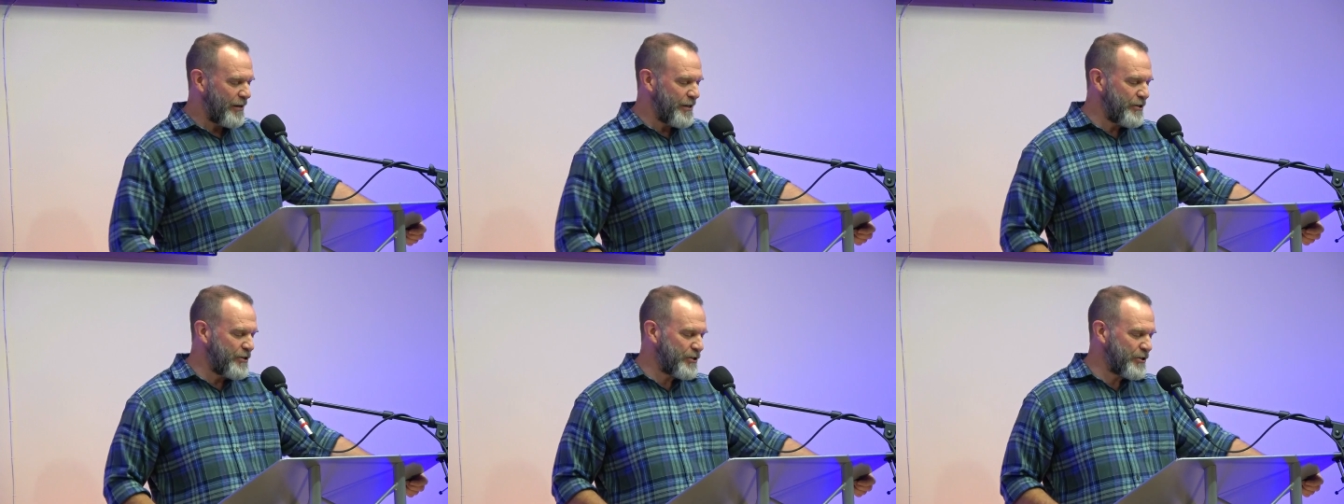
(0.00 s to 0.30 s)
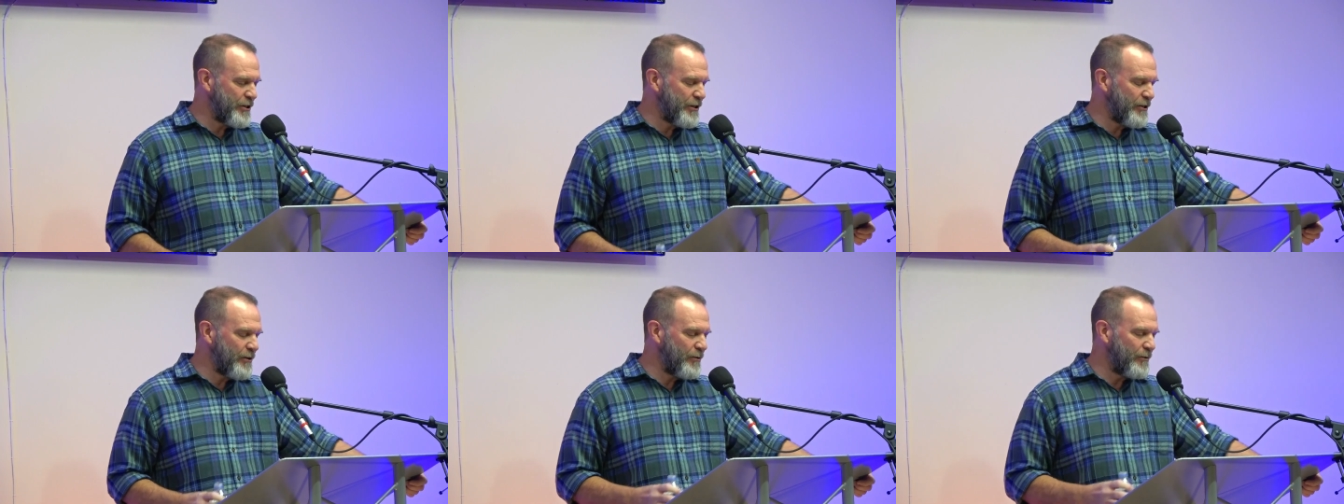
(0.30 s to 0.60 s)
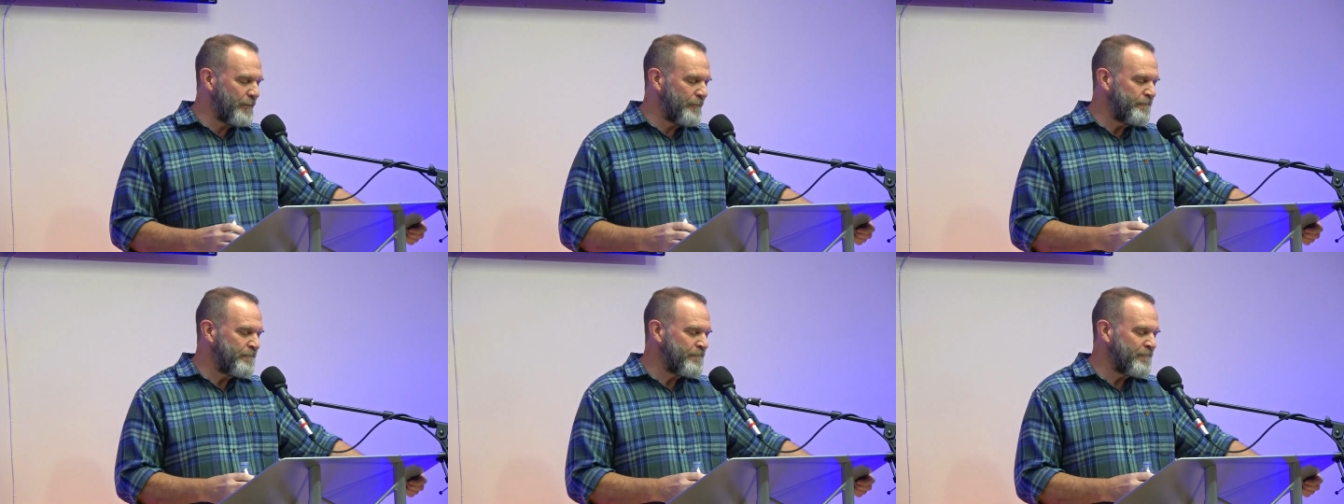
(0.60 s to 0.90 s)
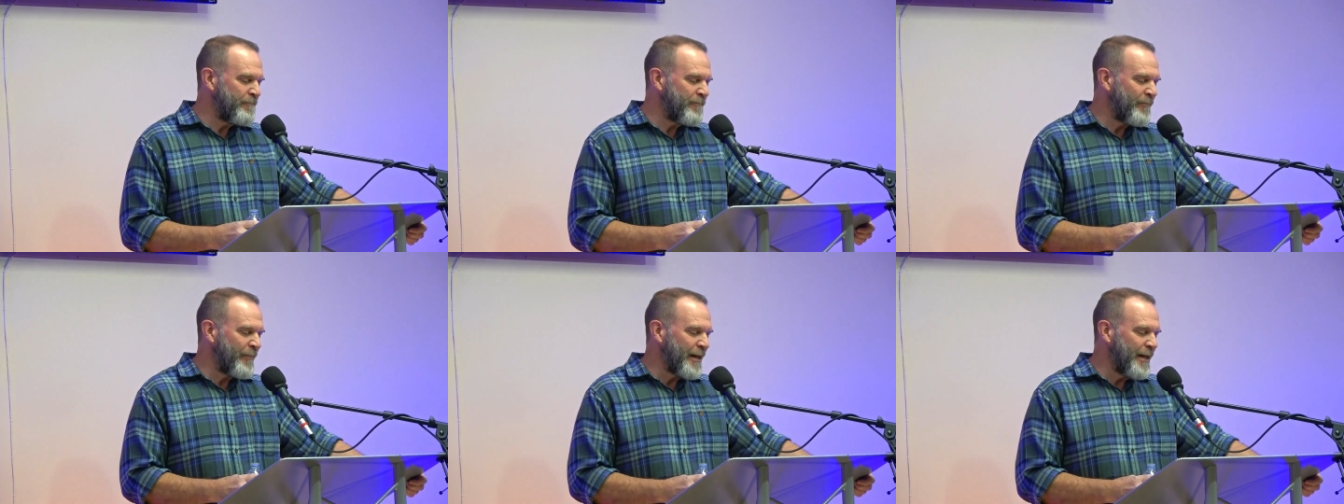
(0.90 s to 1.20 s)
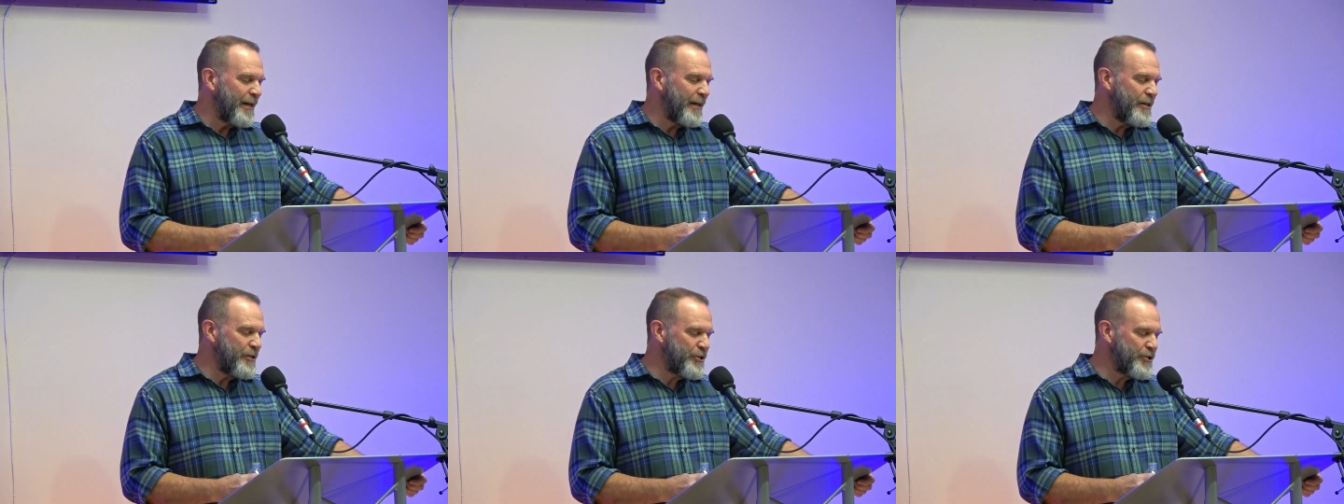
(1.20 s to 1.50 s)
He's still,
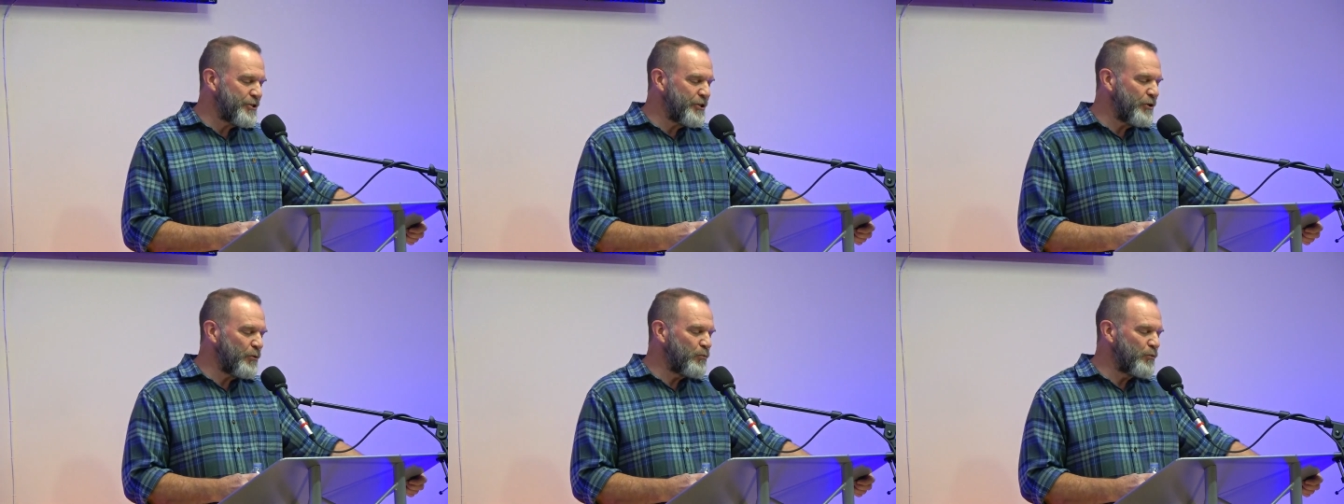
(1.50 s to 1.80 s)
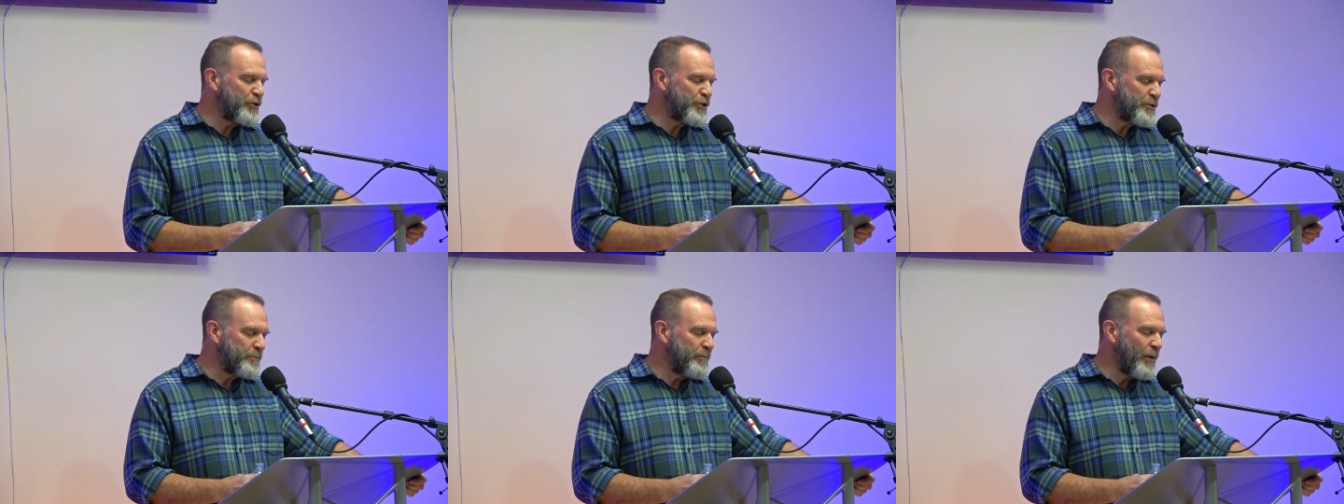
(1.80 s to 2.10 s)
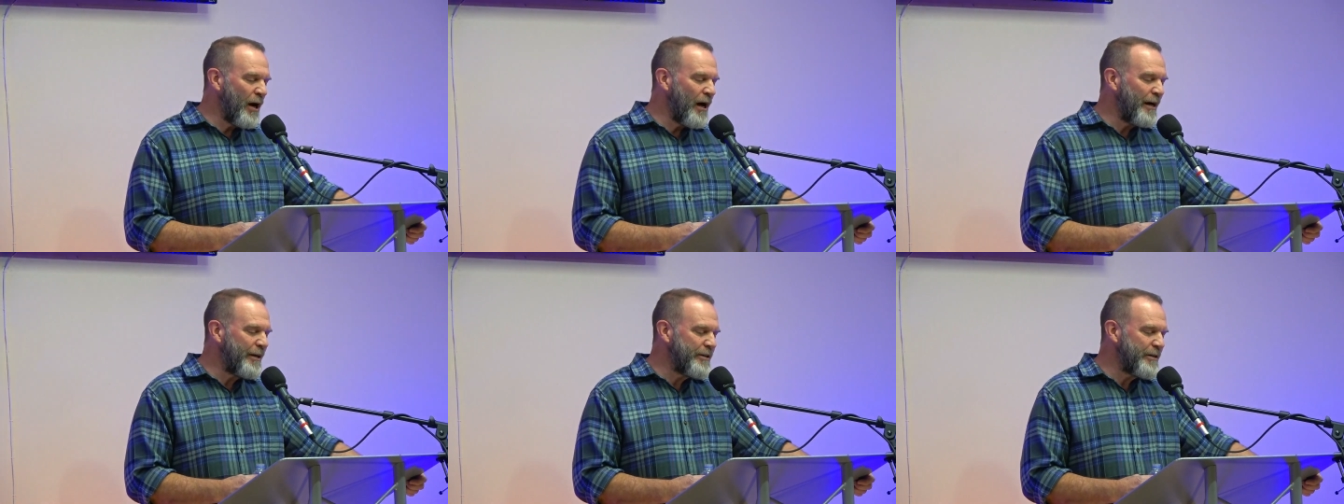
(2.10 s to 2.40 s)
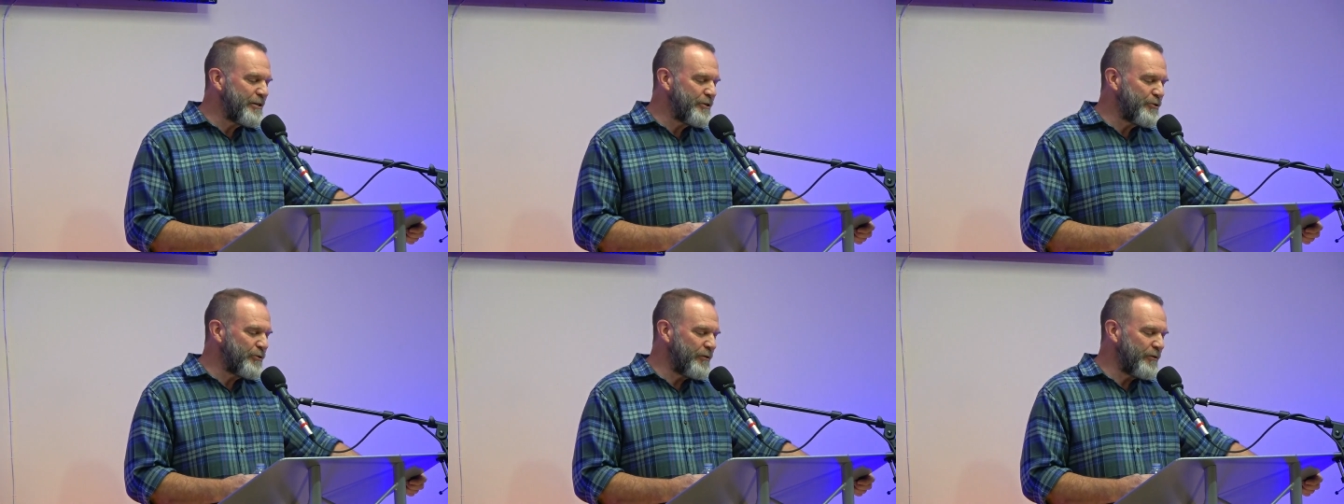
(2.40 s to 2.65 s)
he's still responding